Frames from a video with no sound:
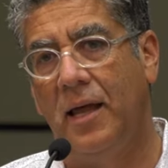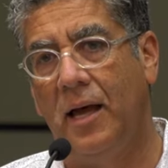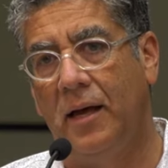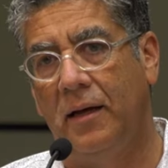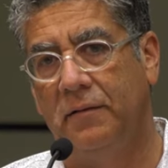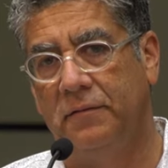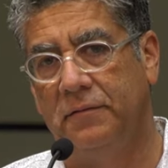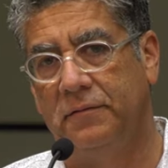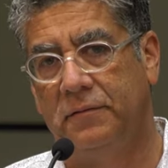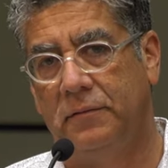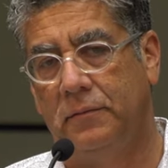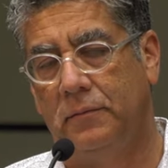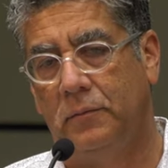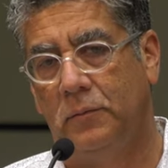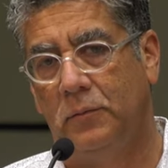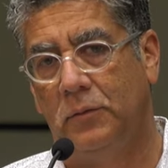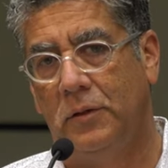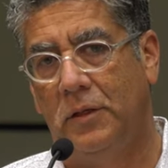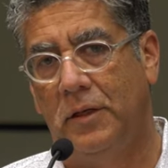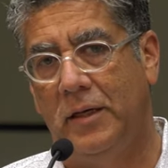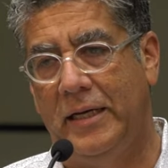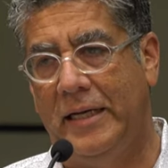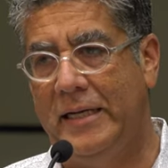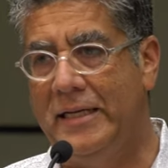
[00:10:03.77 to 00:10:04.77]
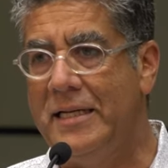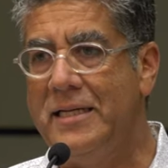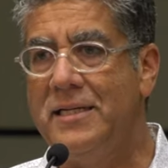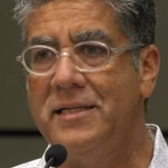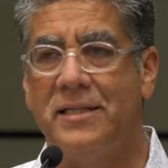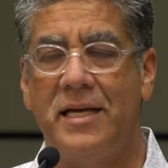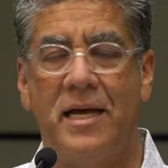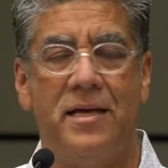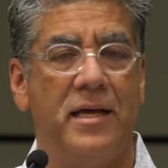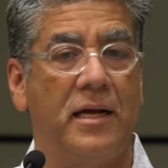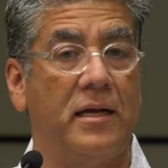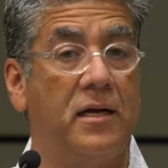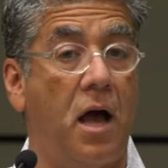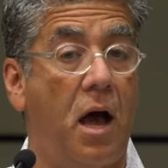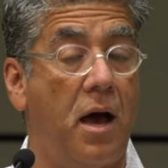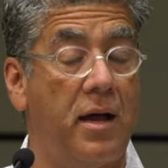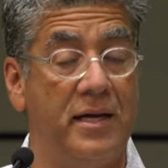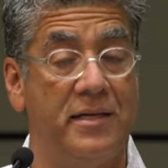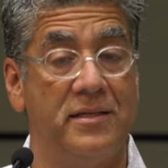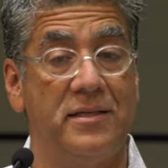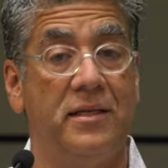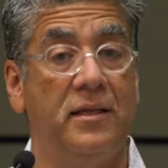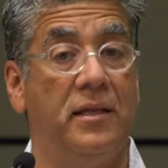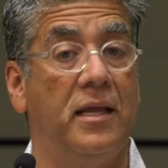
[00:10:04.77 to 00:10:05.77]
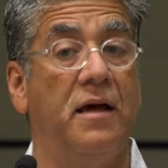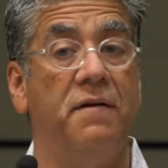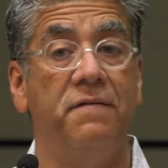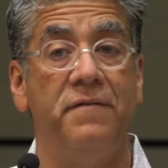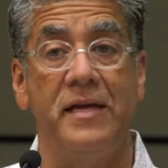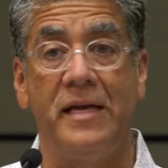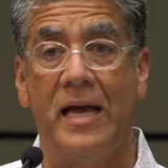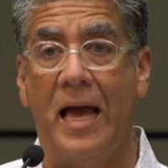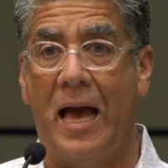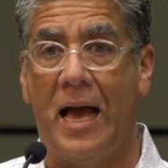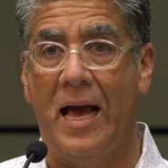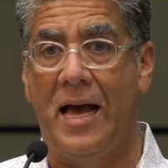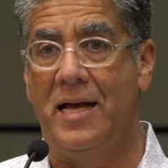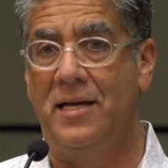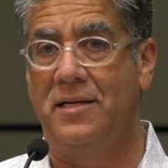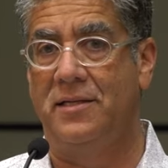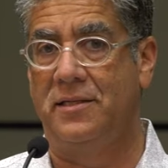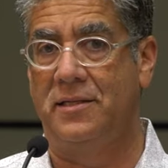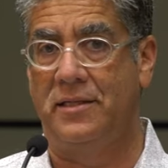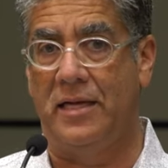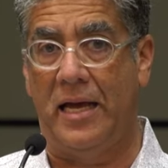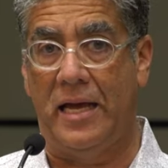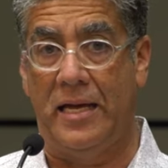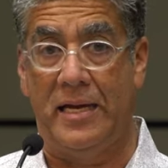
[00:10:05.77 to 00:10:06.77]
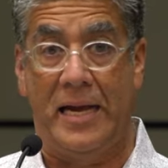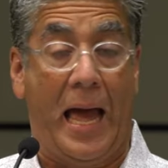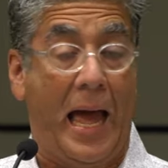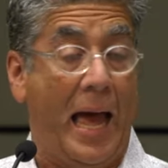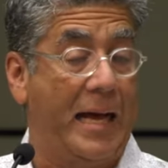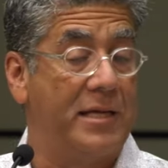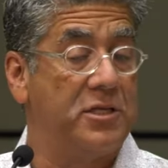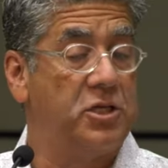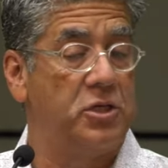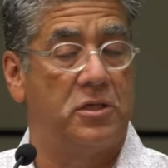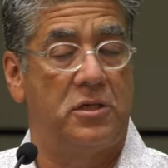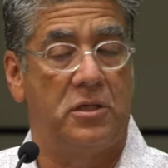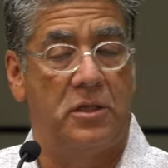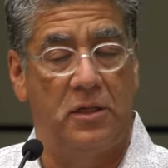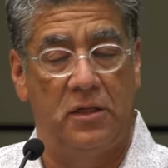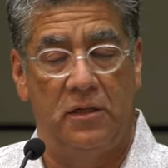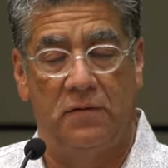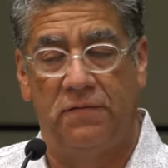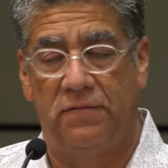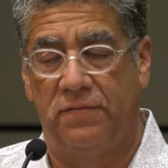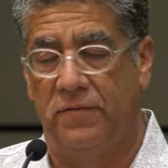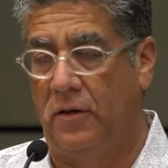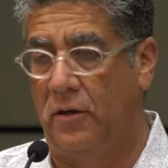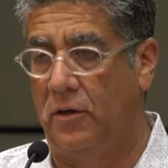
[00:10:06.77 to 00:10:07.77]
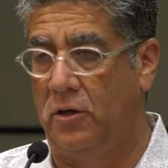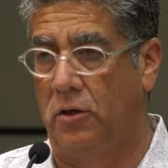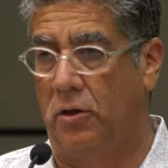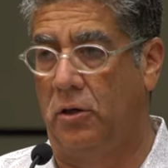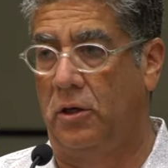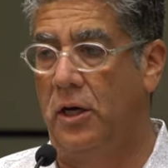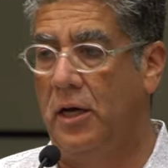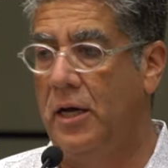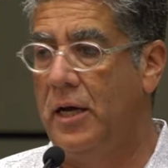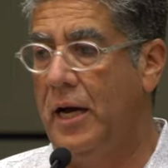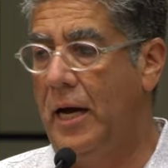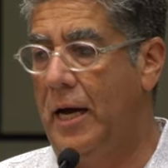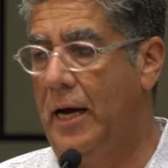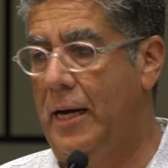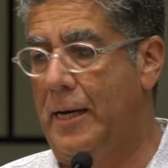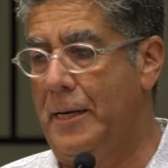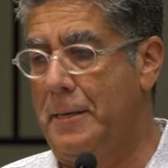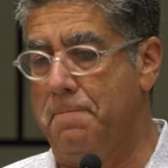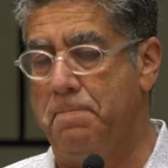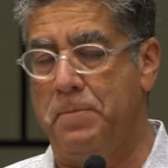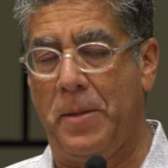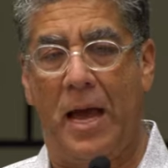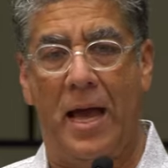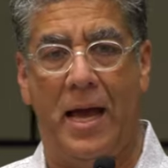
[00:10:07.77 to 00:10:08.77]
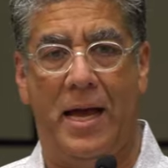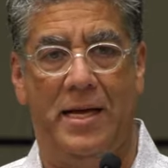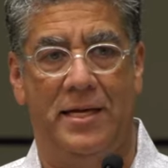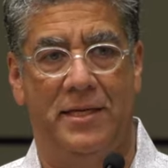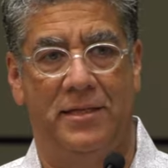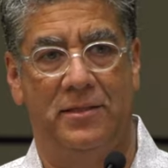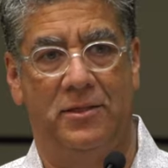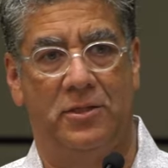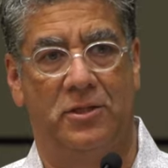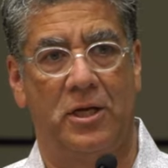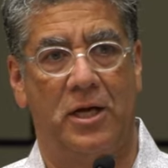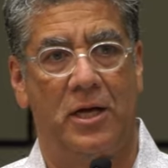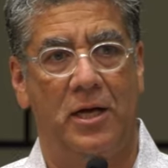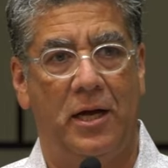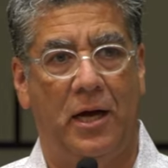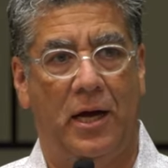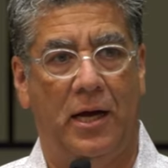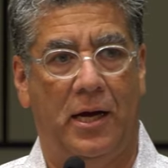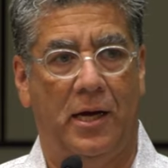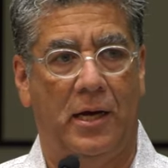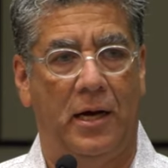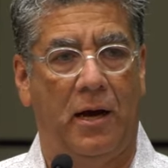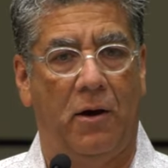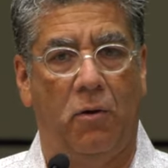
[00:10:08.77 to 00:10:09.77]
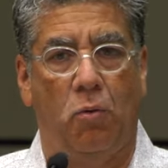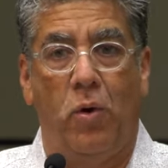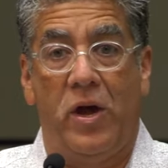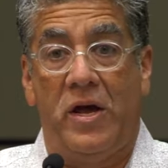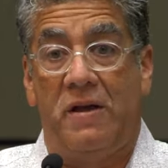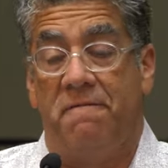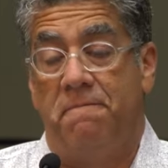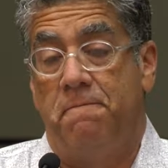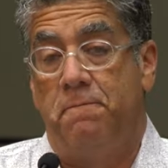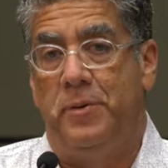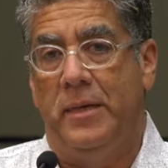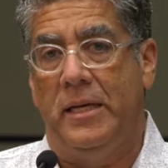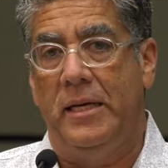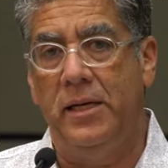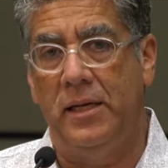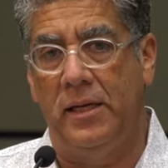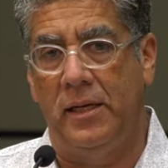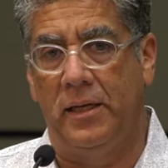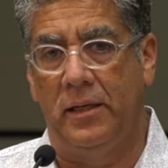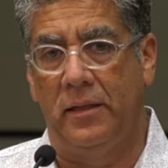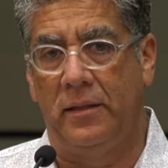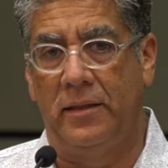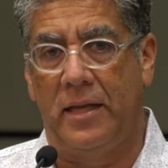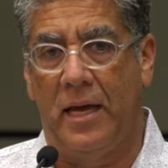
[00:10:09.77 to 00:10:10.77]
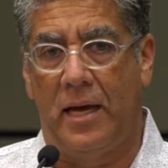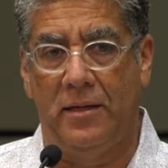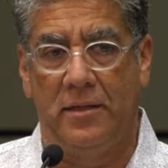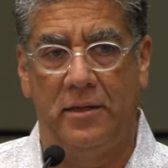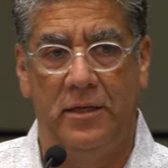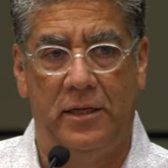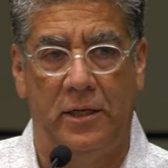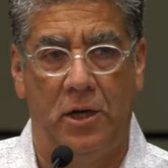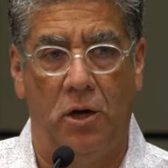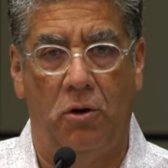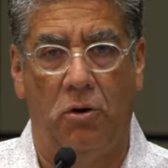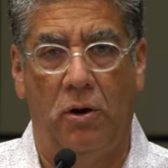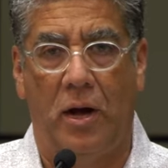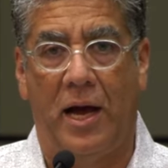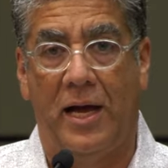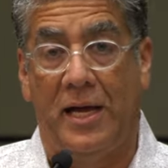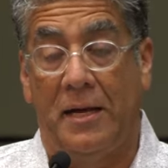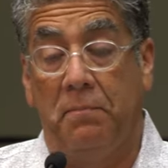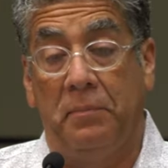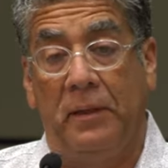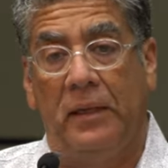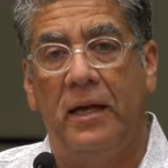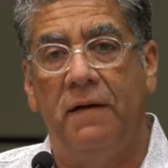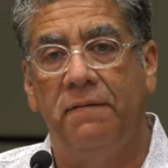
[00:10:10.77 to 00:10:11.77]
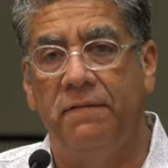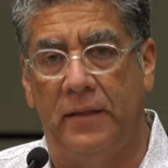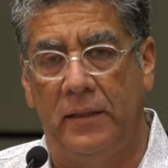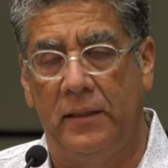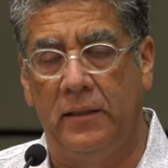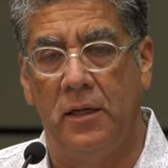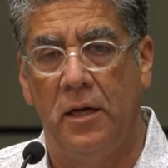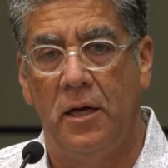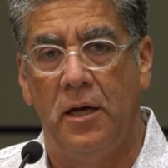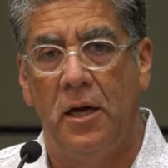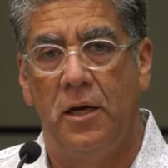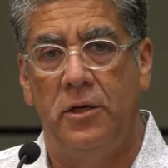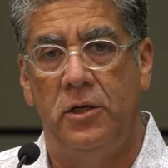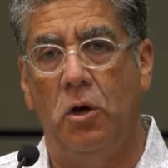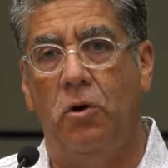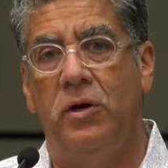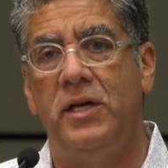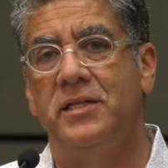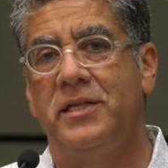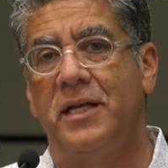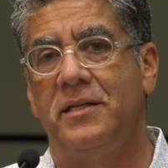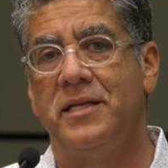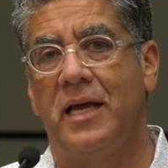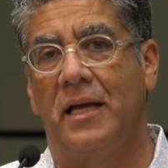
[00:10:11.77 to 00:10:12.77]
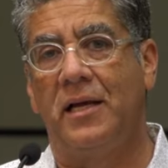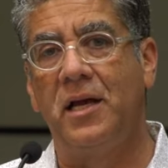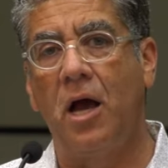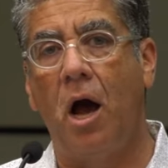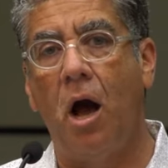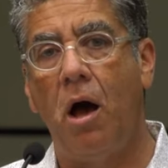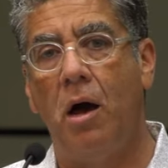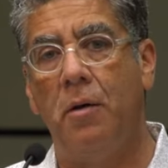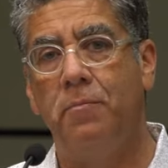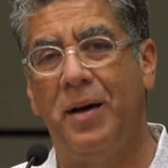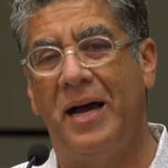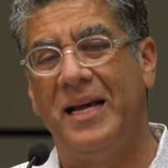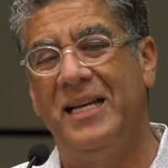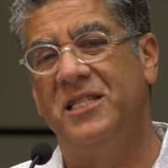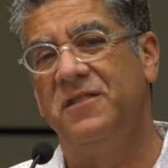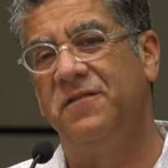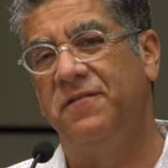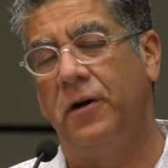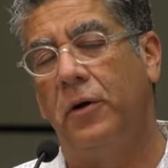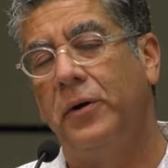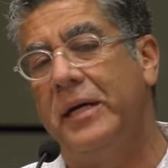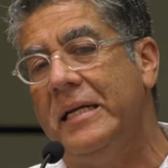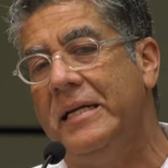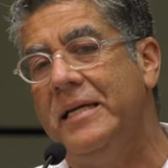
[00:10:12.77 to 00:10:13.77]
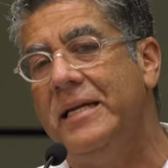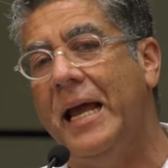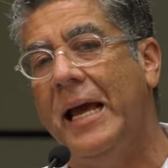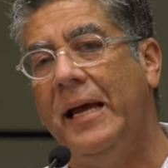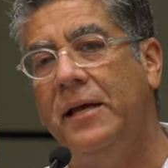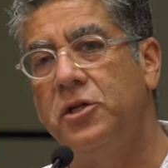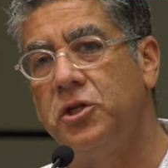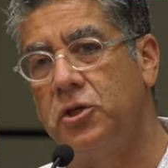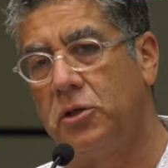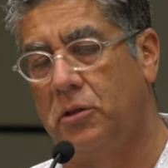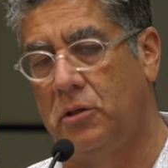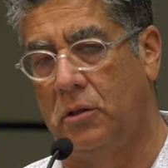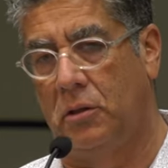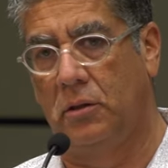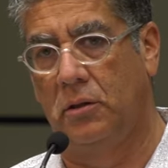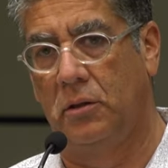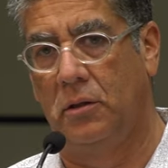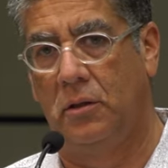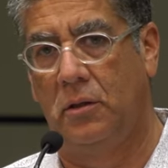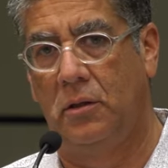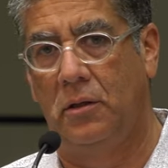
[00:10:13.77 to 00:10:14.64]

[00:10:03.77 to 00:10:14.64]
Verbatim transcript: love. He didn't say that God is loving as an adjective or um, as uh, a way of being that, you know, I am loving. No, he says that God, by his very nature,